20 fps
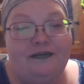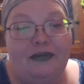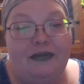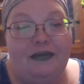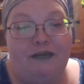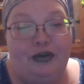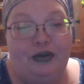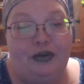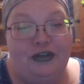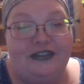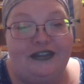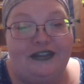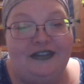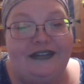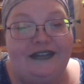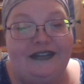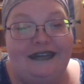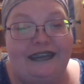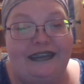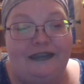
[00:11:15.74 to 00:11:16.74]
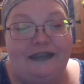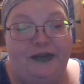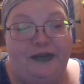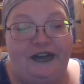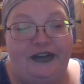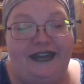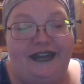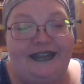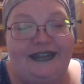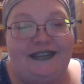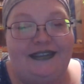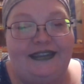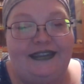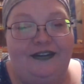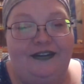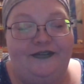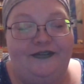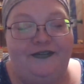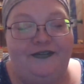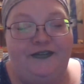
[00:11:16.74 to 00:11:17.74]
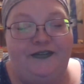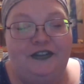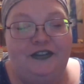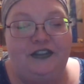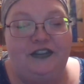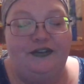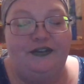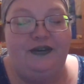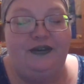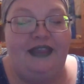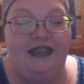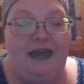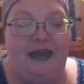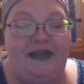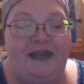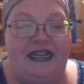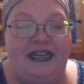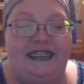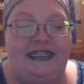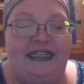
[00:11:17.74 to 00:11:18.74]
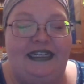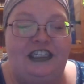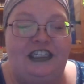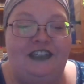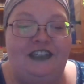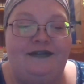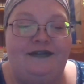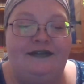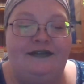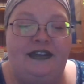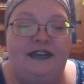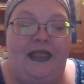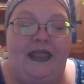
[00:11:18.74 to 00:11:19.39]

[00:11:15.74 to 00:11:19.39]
personal experience of doing that meditation.